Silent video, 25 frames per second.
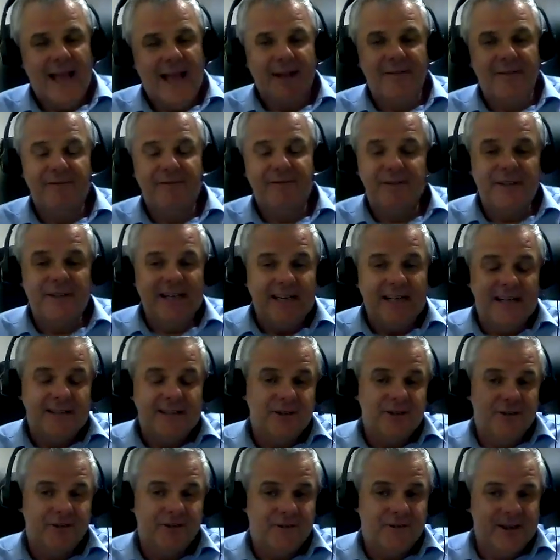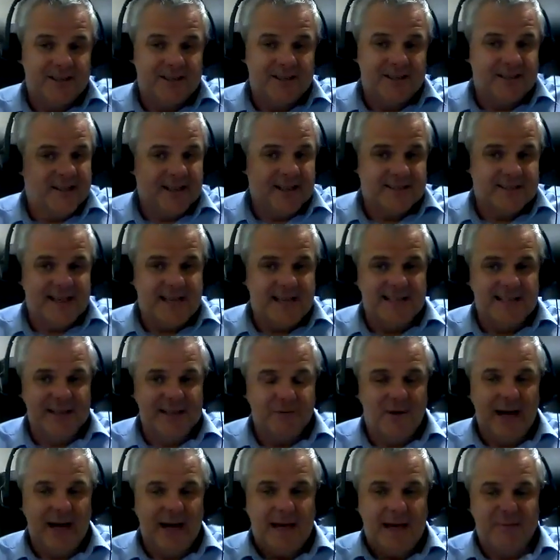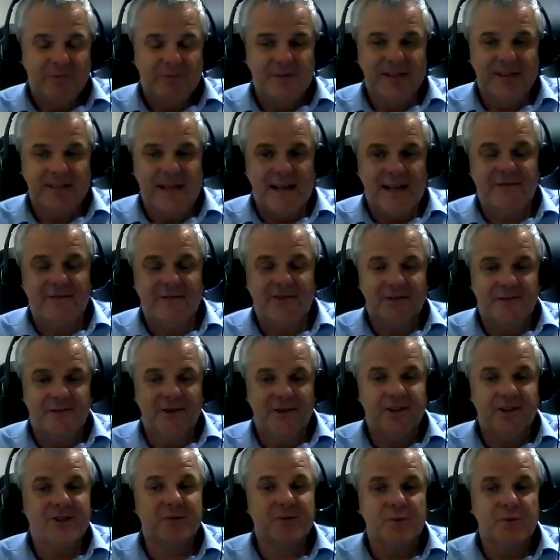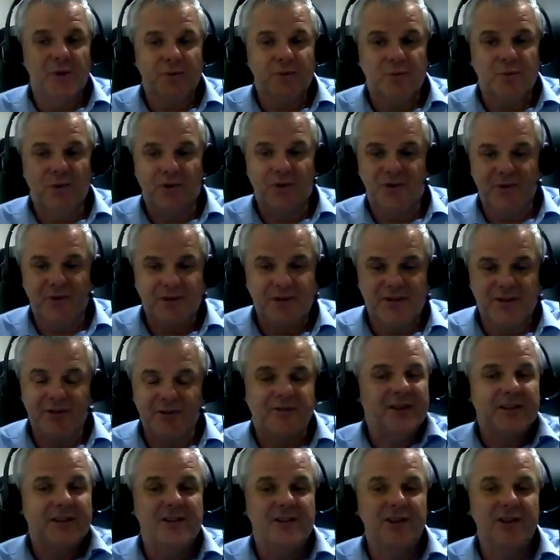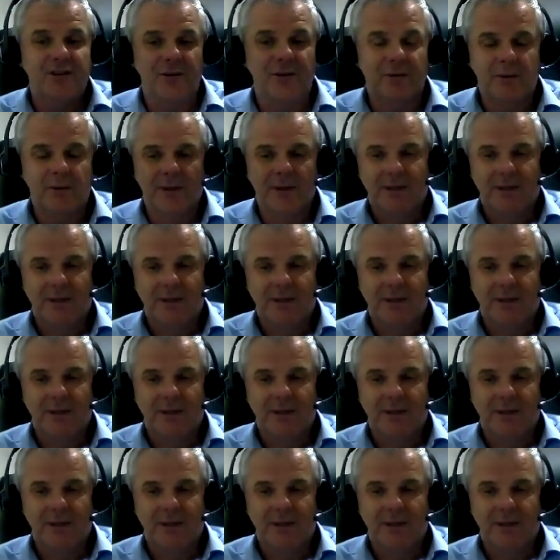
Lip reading: funny enough, this is exactly what happened after the First World War, so it's nothing new.